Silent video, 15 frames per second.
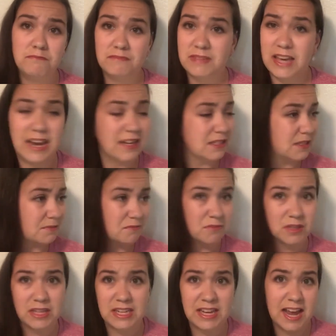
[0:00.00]
getting some
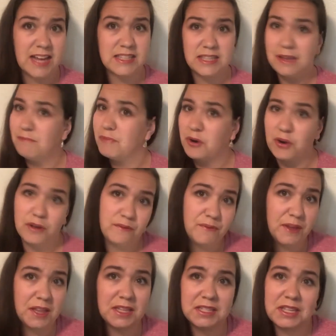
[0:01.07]
really nasty burning
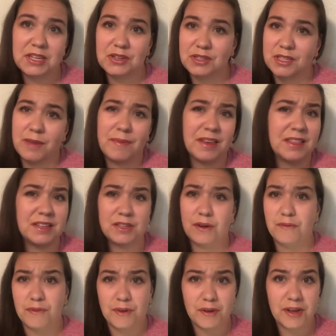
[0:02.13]
feelings in your stomach that
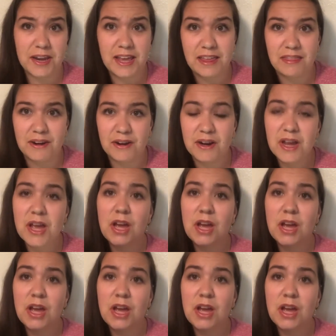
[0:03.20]
don't feel good either.